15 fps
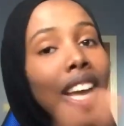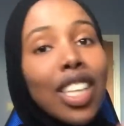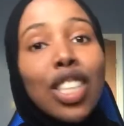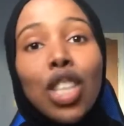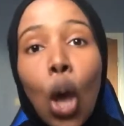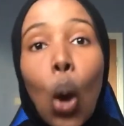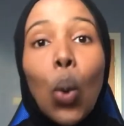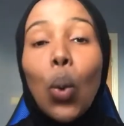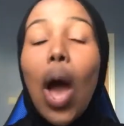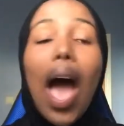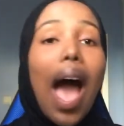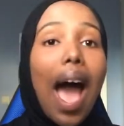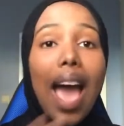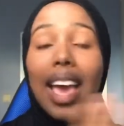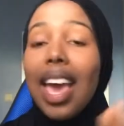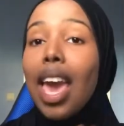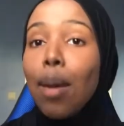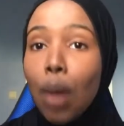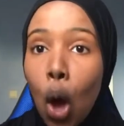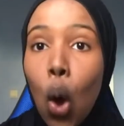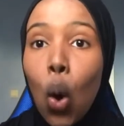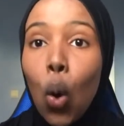So I
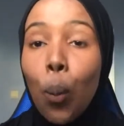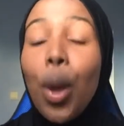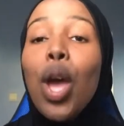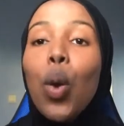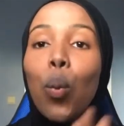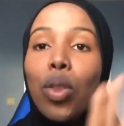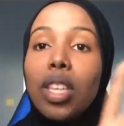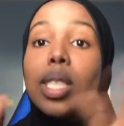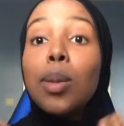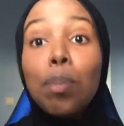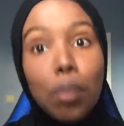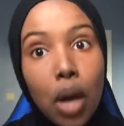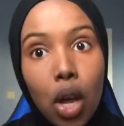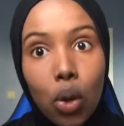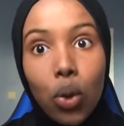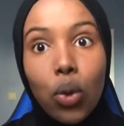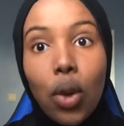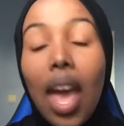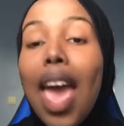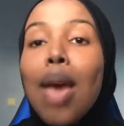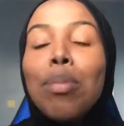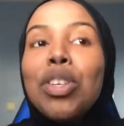came home with this
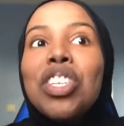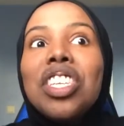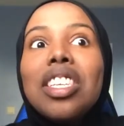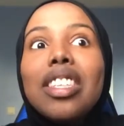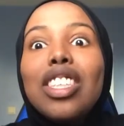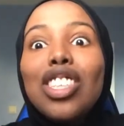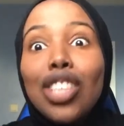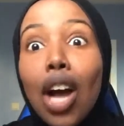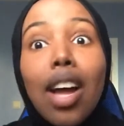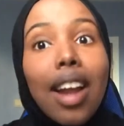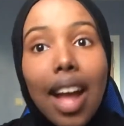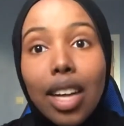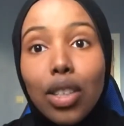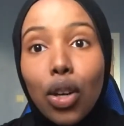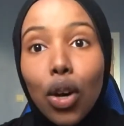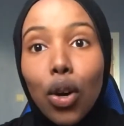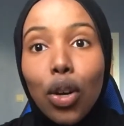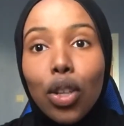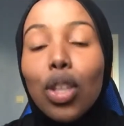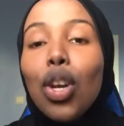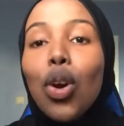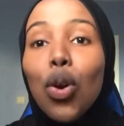bottle, and because it's not
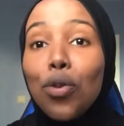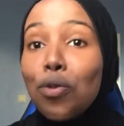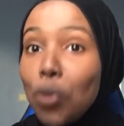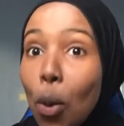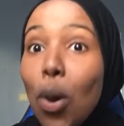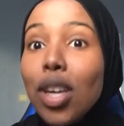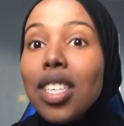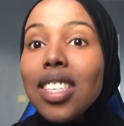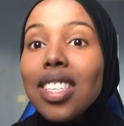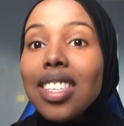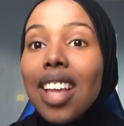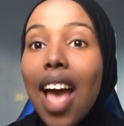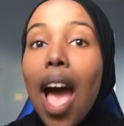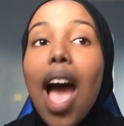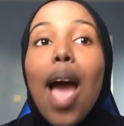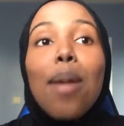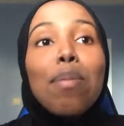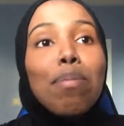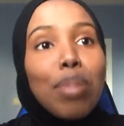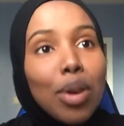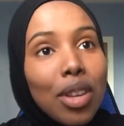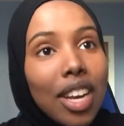alcohol, of course, I
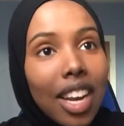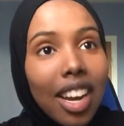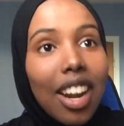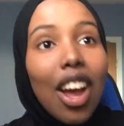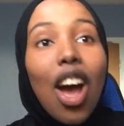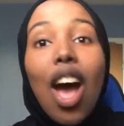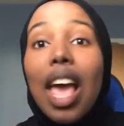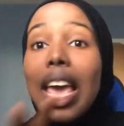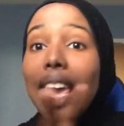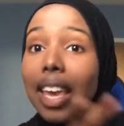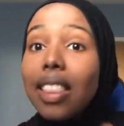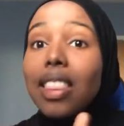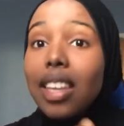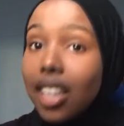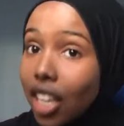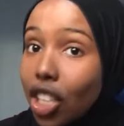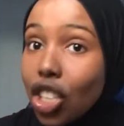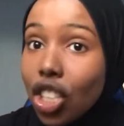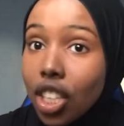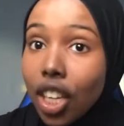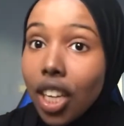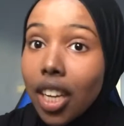put it in the
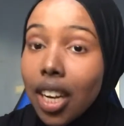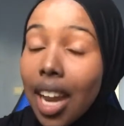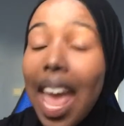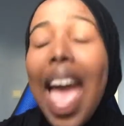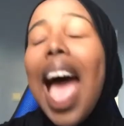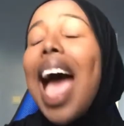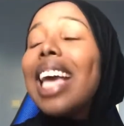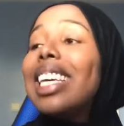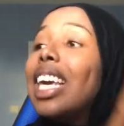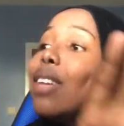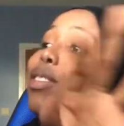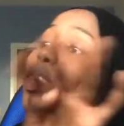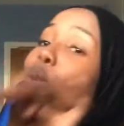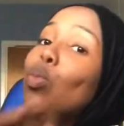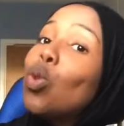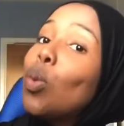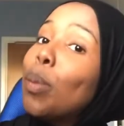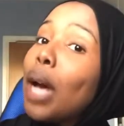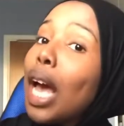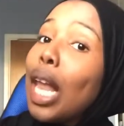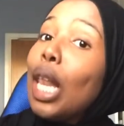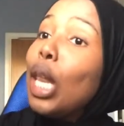kitchen. I gave some to
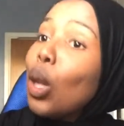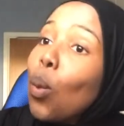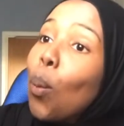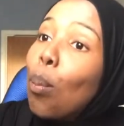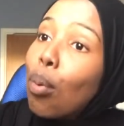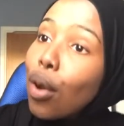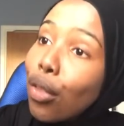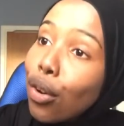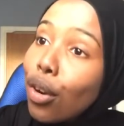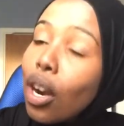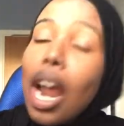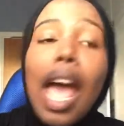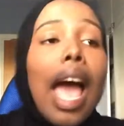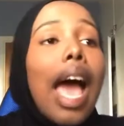my little brother,